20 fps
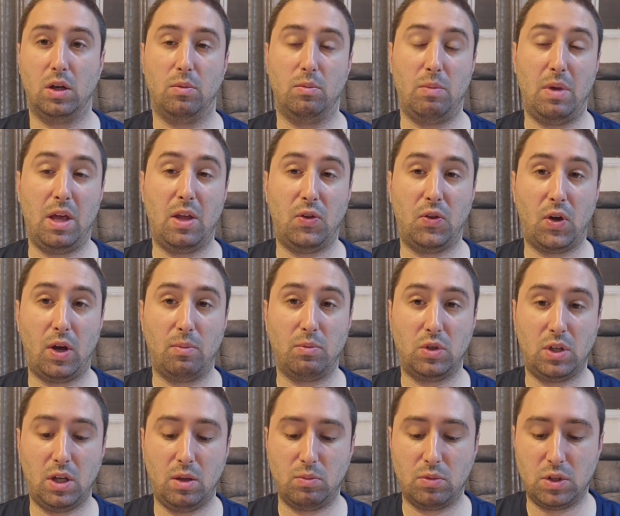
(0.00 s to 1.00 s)
Many times
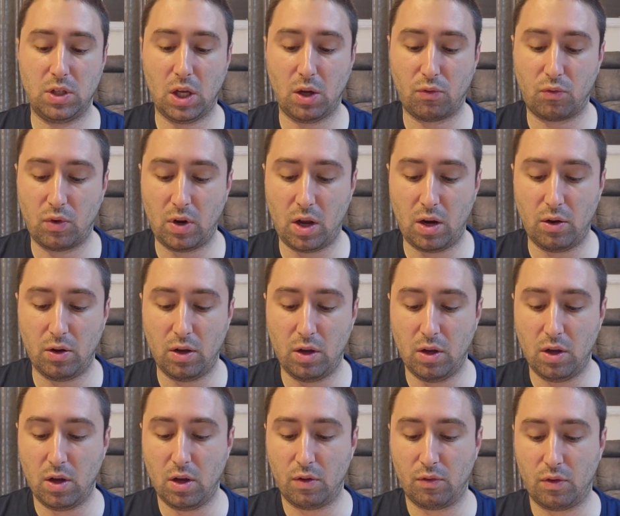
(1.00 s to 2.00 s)
he himself read
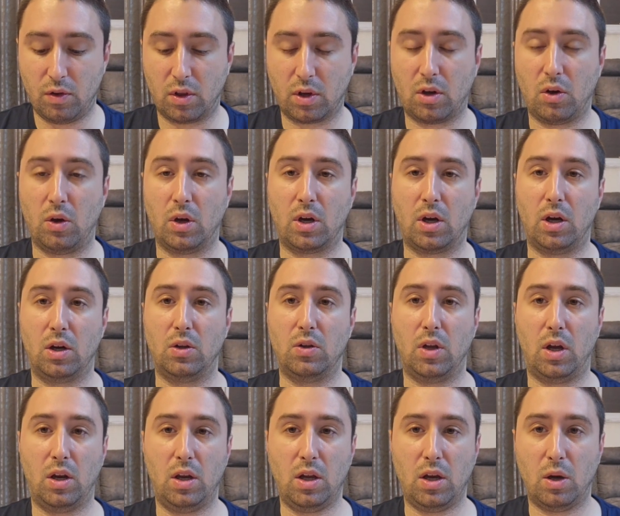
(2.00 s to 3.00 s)
for the Kohen Gadol
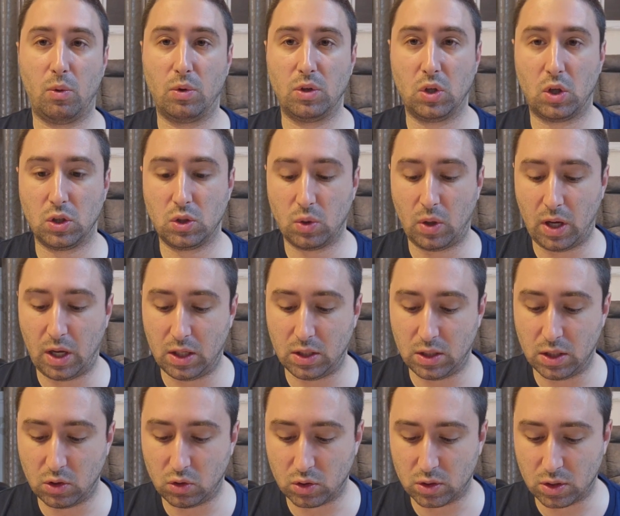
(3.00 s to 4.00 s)
Daniel, which also has
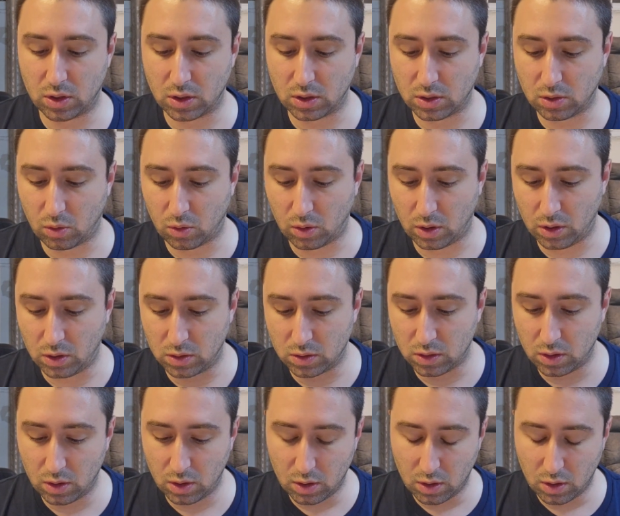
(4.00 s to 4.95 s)
interesting stories.